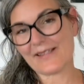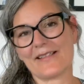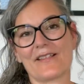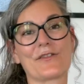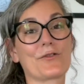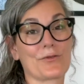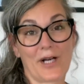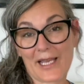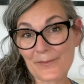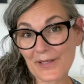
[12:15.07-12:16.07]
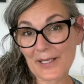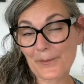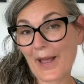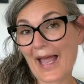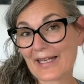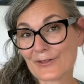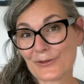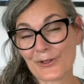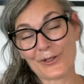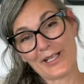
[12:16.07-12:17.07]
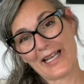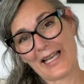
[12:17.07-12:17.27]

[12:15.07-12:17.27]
it's a stripy pattern,